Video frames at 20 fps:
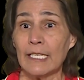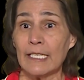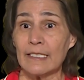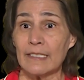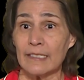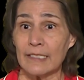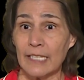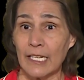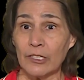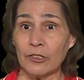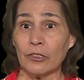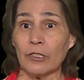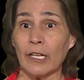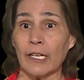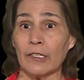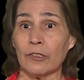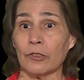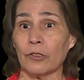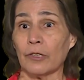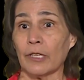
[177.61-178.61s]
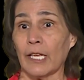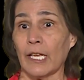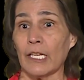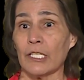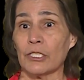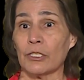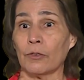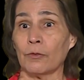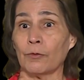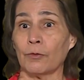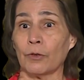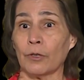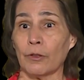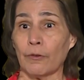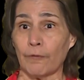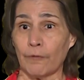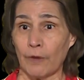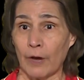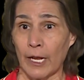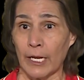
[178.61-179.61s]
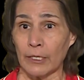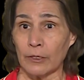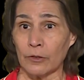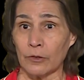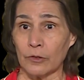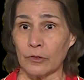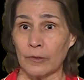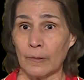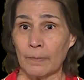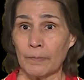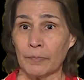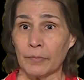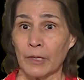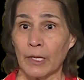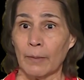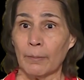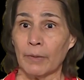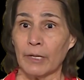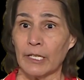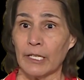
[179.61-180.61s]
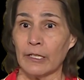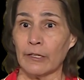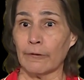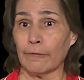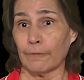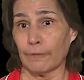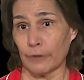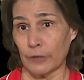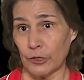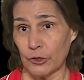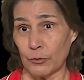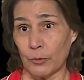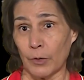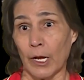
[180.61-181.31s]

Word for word: centralized location for the finals. But in the first